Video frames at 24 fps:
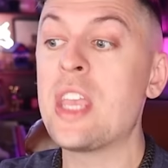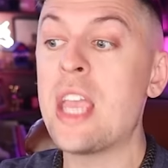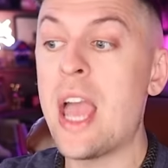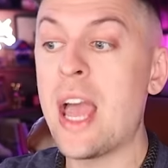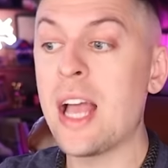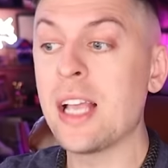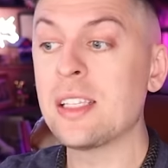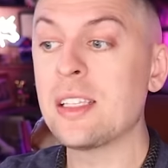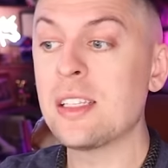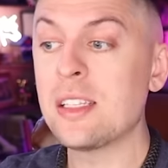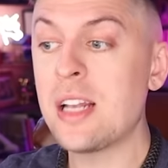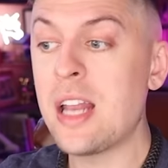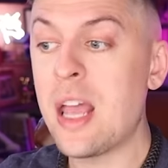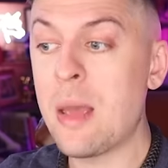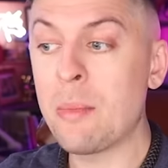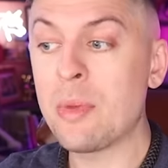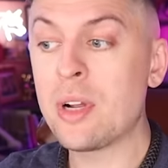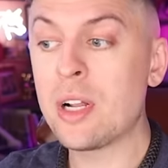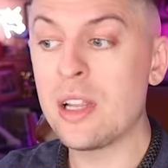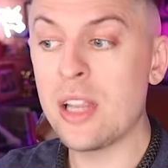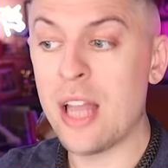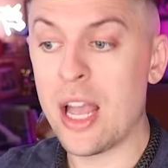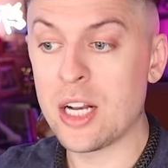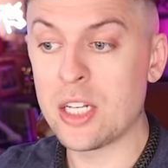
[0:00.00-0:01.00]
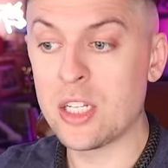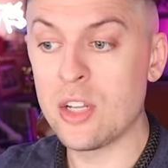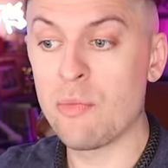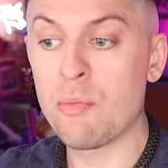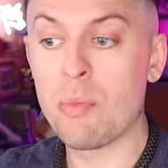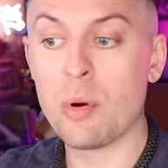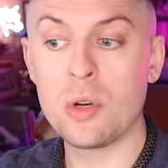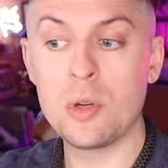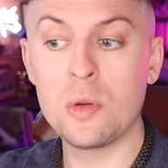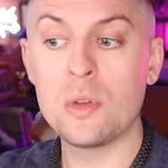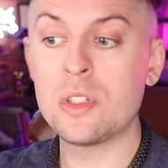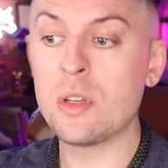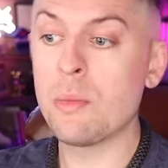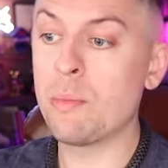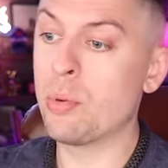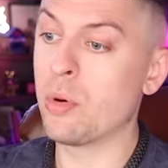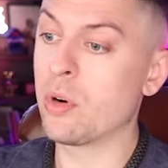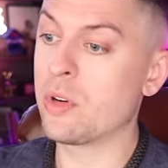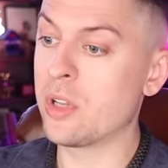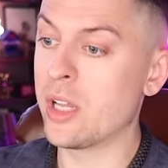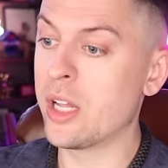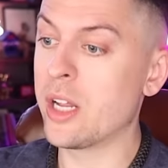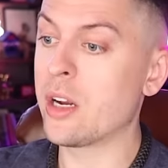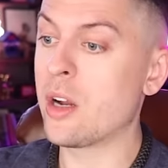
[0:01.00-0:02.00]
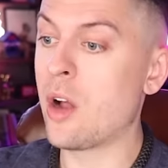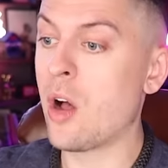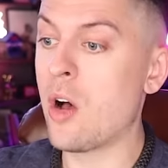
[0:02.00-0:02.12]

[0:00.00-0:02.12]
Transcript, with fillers: the S&M Collective produced a booklet